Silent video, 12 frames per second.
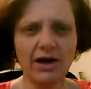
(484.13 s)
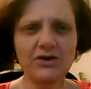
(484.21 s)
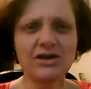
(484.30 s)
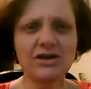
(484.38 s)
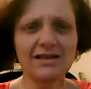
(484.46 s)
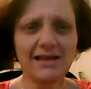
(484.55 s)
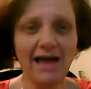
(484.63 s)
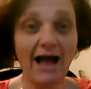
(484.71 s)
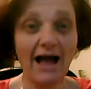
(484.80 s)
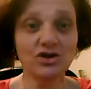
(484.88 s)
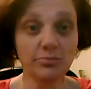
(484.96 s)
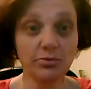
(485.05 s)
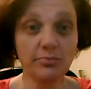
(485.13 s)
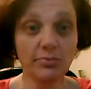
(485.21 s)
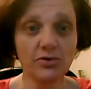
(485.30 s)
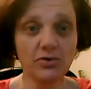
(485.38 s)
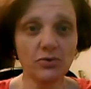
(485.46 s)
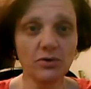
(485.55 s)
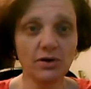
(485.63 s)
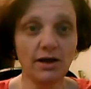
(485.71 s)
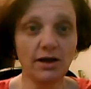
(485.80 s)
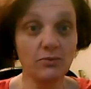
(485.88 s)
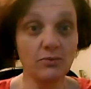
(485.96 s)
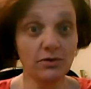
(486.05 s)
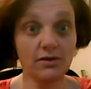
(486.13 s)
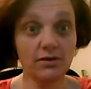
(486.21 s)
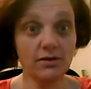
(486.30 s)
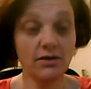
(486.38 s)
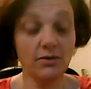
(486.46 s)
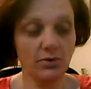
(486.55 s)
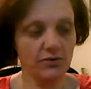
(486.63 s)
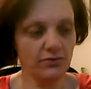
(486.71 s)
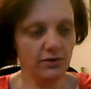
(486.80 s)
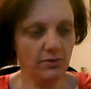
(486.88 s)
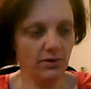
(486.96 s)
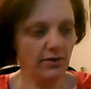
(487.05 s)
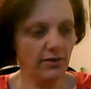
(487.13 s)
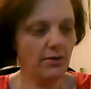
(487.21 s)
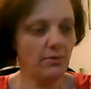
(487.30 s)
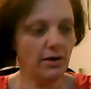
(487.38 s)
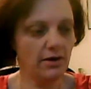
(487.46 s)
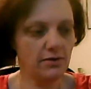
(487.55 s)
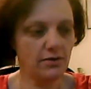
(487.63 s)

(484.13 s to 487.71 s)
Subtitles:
We actually attach a purpose to it, and it works really well that way.